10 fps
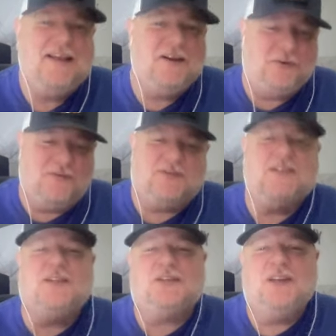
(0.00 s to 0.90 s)

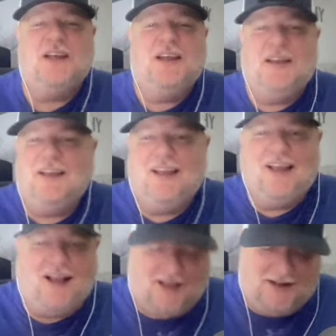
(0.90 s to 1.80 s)

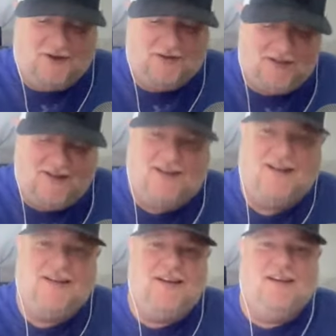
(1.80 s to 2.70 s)

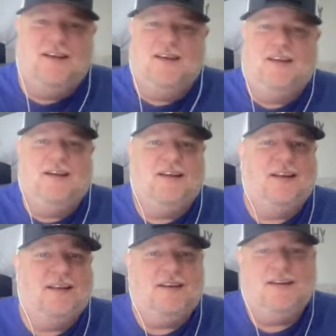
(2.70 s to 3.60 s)

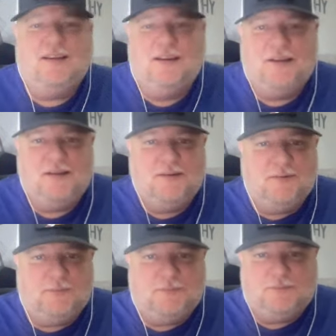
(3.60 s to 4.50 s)

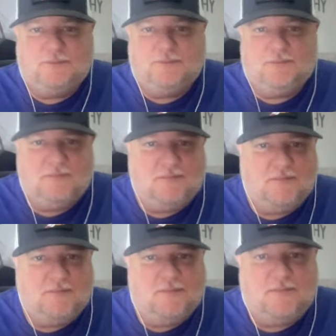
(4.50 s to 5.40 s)

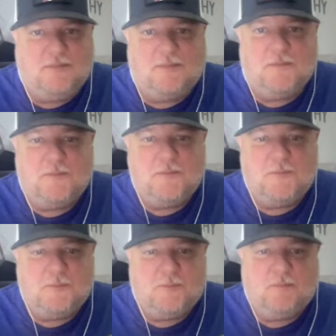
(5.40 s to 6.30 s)

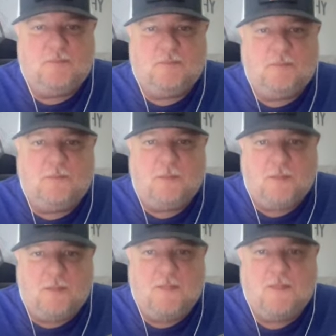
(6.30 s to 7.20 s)
The person shown says nothing.